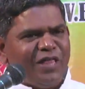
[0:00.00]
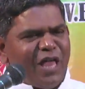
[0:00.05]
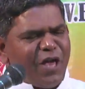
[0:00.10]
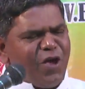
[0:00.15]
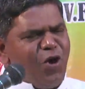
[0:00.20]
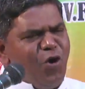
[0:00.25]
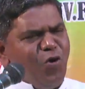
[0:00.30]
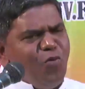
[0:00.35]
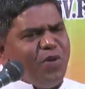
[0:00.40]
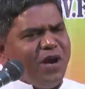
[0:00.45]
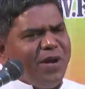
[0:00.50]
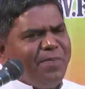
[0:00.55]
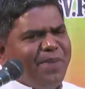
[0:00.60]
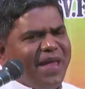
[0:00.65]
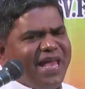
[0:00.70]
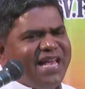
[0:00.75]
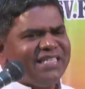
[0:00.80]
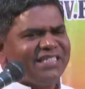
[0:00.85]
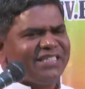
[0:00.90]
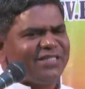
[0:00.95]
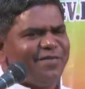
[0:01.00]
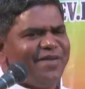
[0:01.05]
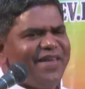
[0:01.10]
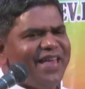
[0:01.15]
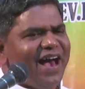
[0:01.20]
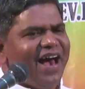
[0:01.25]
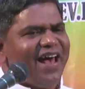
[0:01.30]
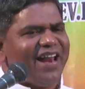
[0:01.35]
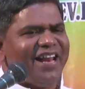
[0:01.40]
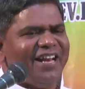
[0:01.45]
The human beings we
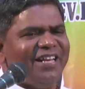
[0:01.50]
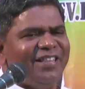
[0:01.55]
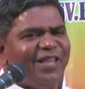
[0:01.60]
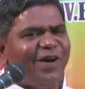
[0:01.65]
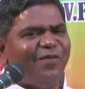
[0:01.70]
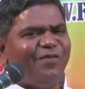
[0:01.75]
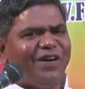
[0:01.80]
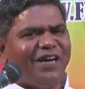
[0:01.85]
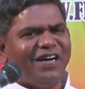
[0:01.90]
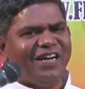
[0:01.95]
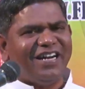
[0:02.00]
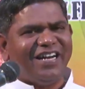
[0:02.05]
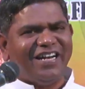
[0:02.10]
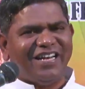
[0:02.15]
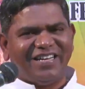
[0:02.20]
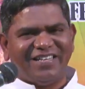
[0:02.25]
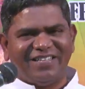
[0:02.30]
are in the world,